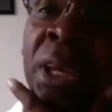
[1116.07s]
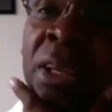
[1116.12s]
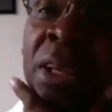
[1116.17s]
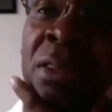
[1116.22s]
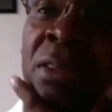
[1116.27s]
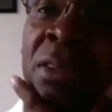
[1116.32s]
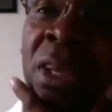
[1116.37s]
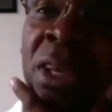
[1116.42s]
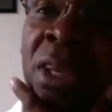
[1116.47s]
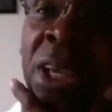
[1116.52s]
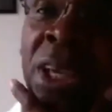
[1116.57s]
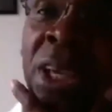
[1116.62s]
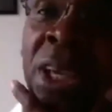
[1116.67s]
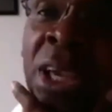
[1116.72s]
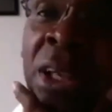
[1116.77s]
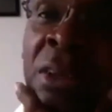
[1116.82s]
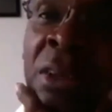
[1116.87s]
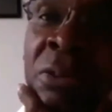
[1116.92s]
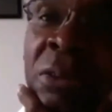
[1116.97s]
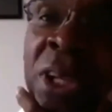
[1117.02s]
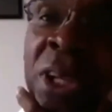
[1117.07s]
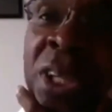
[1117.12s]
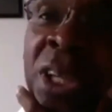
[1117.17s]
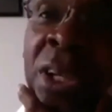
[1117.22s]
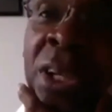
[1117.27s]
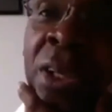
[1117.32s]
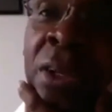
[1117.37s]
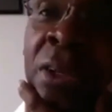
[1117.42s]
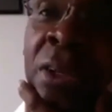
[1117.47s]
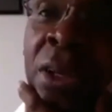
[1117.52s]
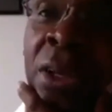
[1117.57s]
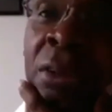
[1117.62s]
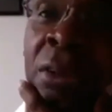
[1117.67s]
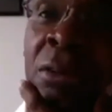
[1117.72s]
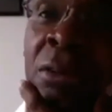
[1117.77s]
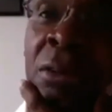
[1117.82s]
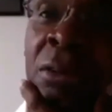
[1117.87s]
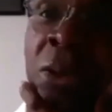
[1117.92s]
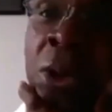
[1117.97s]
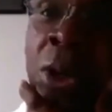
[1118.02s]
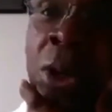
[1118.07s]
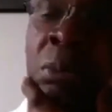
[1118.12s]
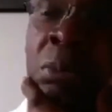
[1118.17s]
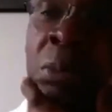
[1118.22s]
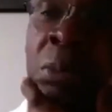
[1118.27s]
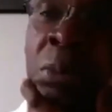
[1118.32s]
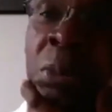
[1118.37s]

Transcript: seeking to fit in and to conform?